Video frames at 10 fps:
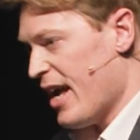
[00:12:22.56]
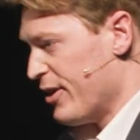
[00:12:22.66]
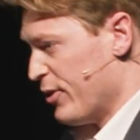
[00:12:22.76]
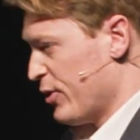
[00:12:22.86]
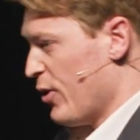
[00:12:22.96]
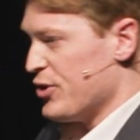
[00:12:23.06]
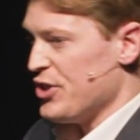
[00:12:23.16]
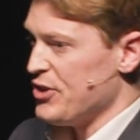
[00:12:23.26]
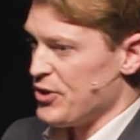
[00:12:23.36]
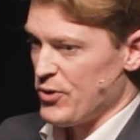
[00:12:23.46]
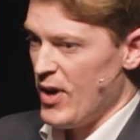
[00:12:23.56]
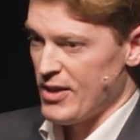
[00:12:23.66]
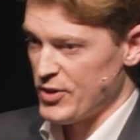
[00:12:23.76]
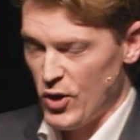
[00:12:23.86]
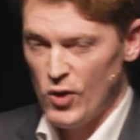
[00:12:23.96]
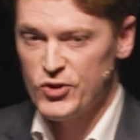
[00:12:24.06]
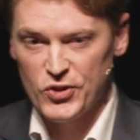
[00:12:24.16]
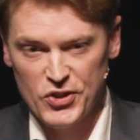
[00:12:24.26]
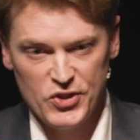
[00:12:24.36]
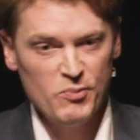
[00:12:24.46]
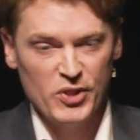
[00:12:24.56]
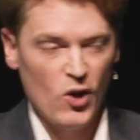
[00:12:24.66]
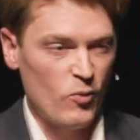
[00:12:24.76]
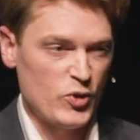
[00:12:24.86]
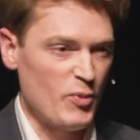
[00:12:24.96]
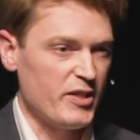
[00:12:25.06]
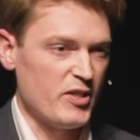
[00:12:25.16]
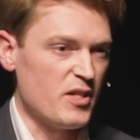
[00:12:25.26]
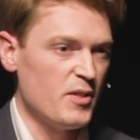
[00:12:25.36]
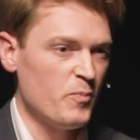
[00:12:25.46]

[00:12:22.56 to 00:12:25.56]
out on conscientious grounds. The conscience is simply not respected.